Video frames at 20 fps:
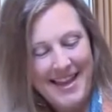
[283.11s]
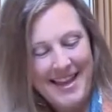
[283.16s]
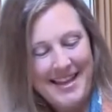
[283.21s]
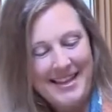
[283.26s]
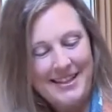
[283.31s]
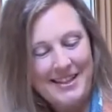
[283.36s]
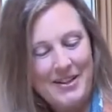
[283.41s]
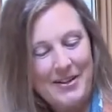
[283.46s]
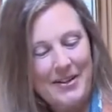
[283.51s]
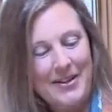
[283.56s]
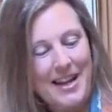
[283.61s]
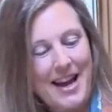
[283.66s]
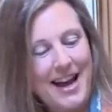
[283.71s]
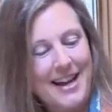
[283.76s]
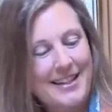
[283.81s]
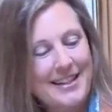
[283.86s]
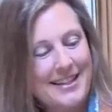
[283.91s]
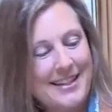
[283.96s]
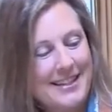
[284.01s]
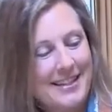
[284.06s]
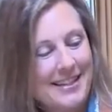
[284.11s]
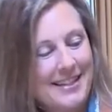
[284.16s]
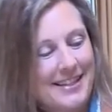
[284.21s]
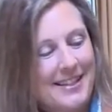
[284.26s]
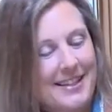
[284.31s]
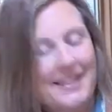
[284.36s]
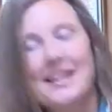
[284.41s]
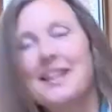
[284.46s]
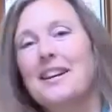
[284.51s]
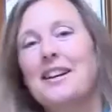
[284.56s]
So that
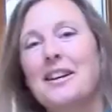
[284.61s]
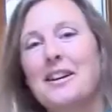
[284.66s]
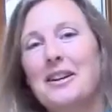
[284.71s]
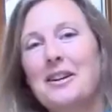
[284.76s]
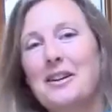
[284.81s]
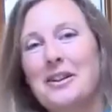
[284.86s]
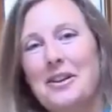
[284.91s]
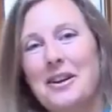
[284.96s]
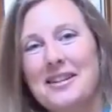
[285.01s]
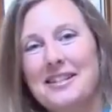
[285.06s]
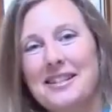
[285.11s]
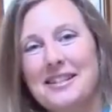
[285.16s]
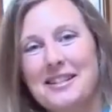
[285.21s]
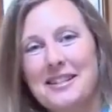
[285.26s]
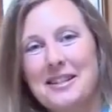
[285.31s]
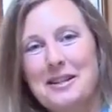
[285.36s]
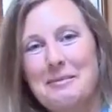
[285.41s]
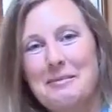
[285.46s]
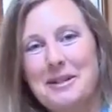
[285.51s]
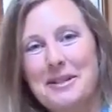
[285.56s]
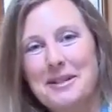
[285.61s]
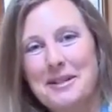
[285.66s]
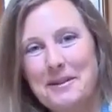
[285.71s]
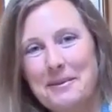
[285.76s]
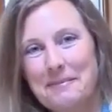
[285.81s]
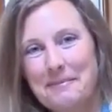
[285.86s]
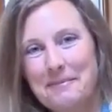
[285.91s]
is Klosses Liniment.